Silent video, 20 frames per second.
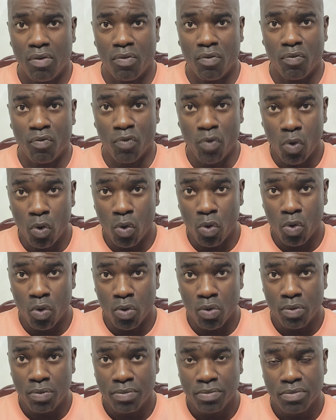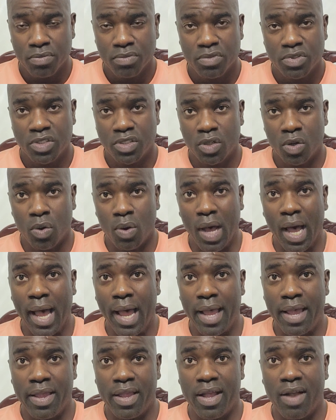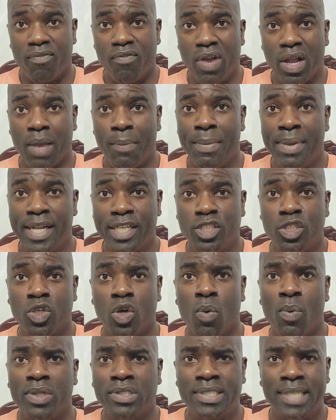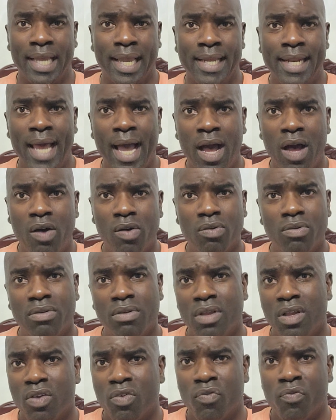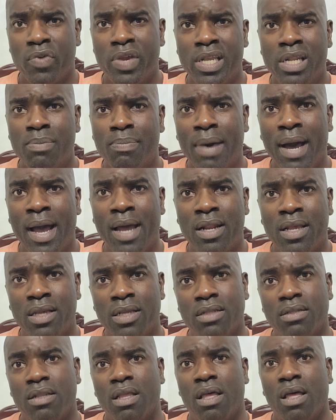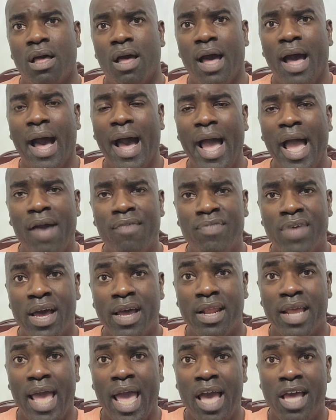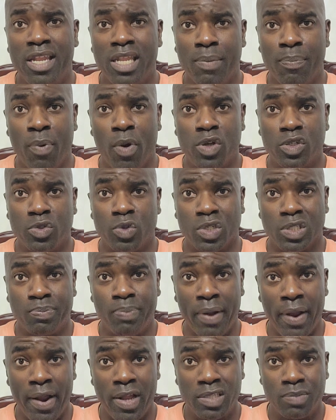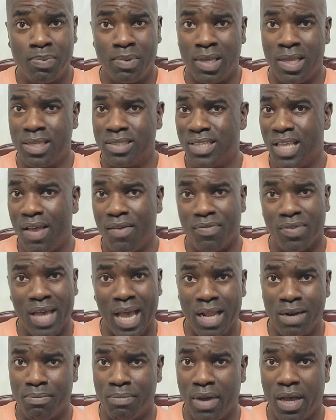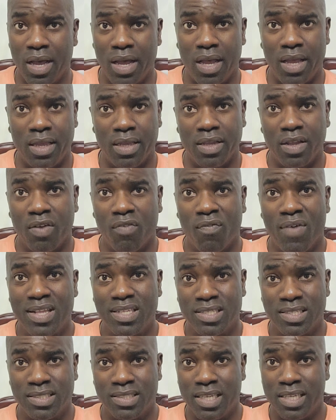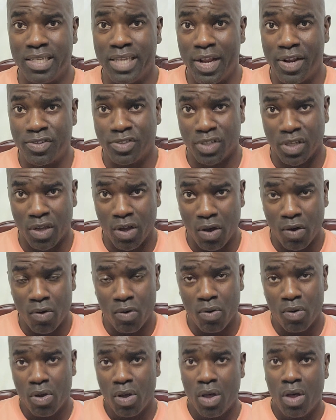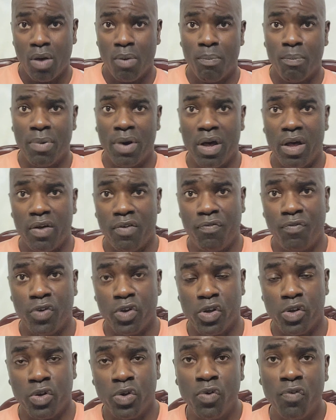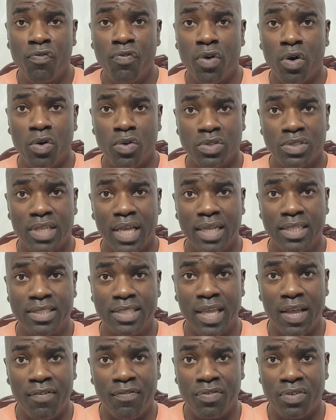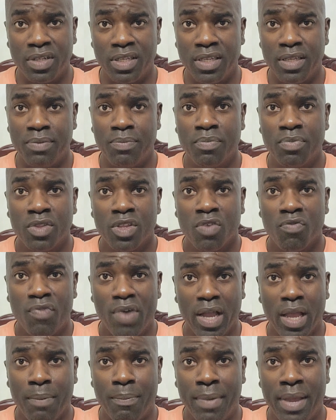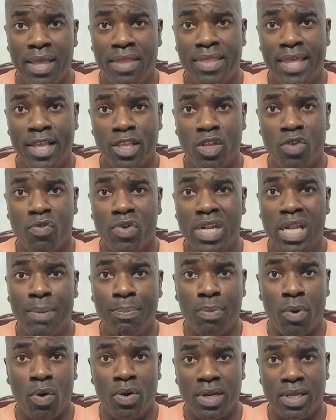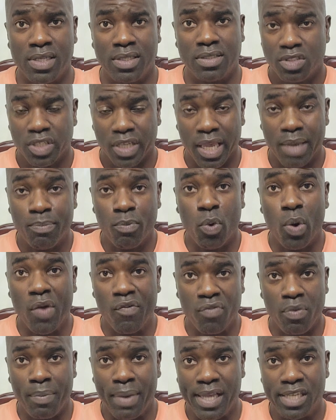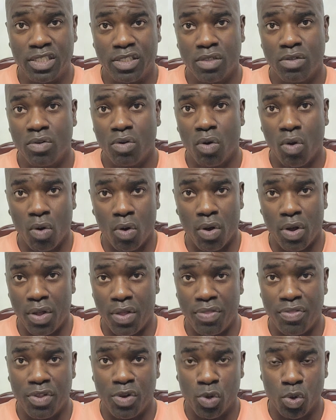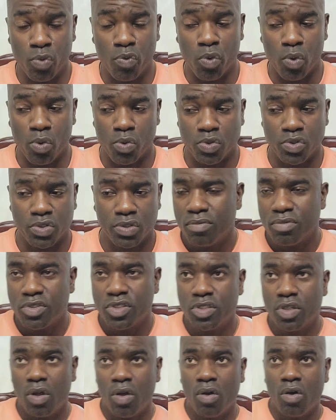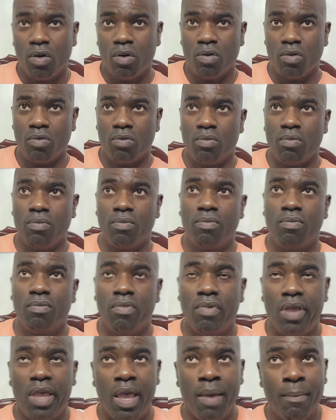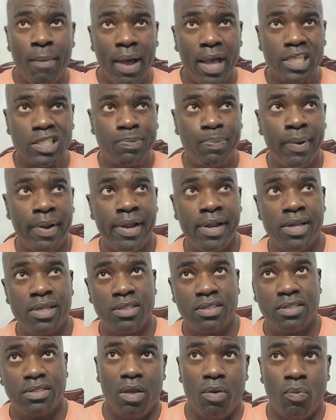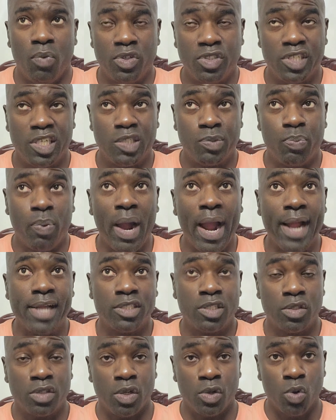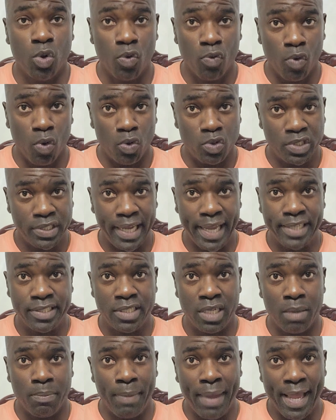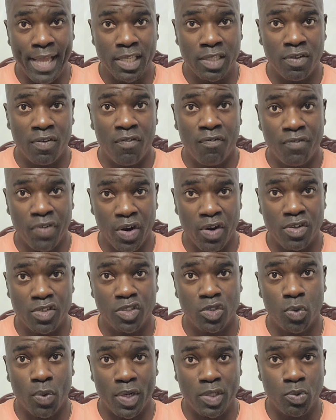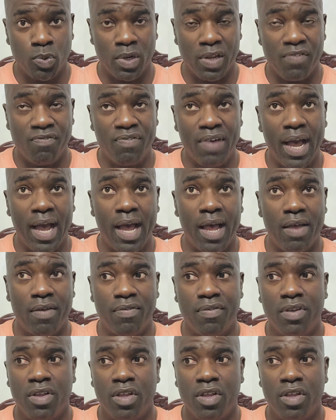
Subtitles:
rule. So I recommend that you go and check it out, read about it. I have not had any personal experience because I've gotten my residency years ago. But for your new folks, I definitely recommend that you read up on it to get more information on the new rules. So in my experience, which is prior to the new rule changing May 1st, 2025,